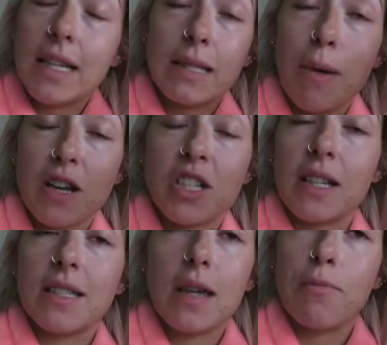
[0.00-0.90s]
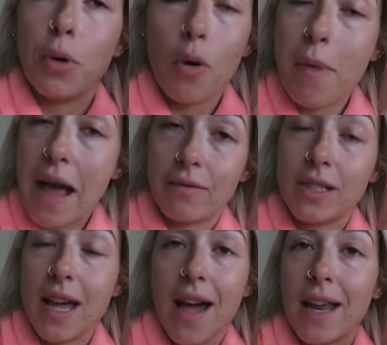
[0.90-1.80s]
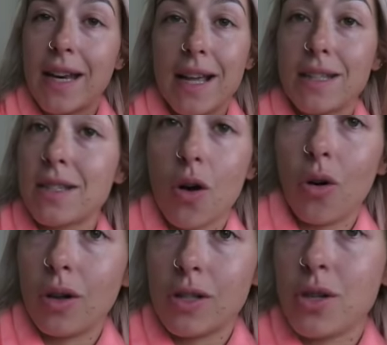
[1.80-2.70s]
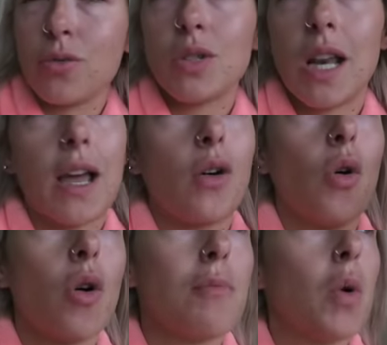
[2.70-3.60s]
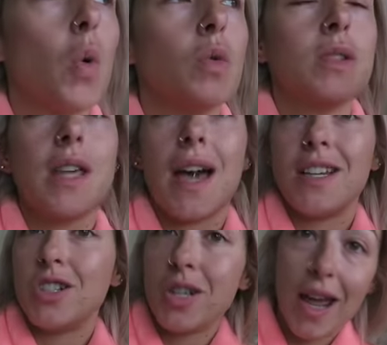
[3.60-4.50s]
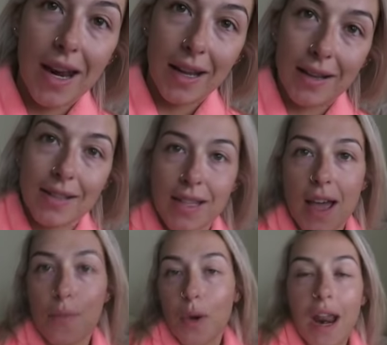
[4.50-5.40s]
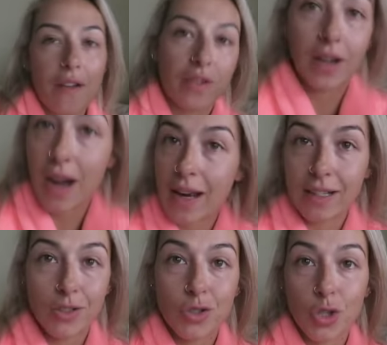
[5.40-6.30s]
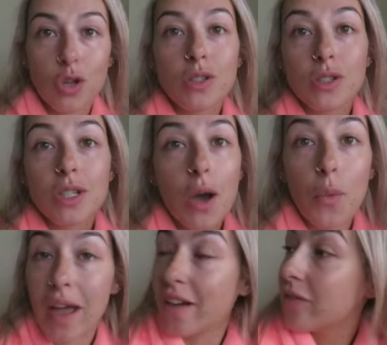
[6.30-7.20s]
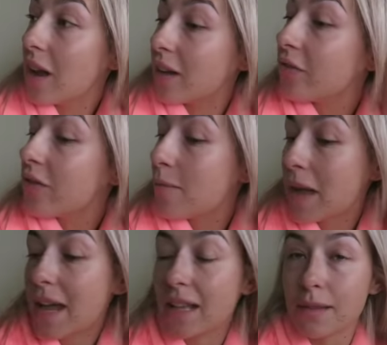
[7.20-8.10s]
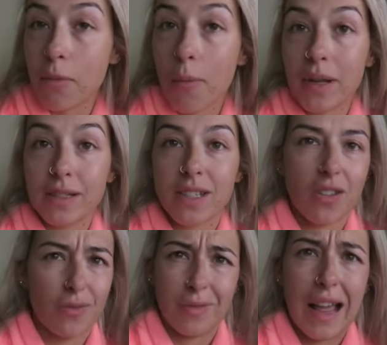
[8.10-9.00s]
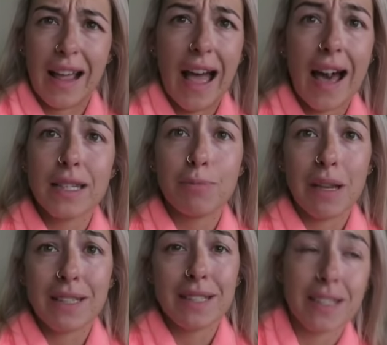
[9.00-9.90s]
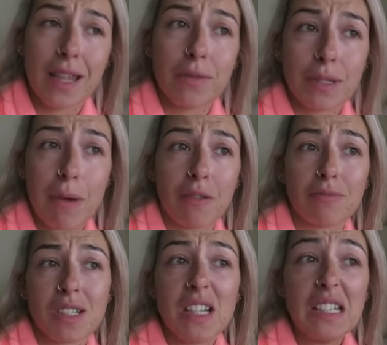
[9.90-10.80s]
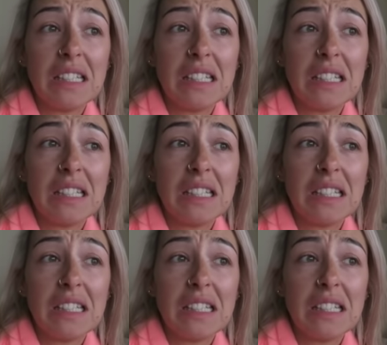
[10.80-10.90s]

specialist in Beaumont, and it's all due to like hormones and genetics and whatever, and it's just a way of life for me at the moment, or like has been since I was about,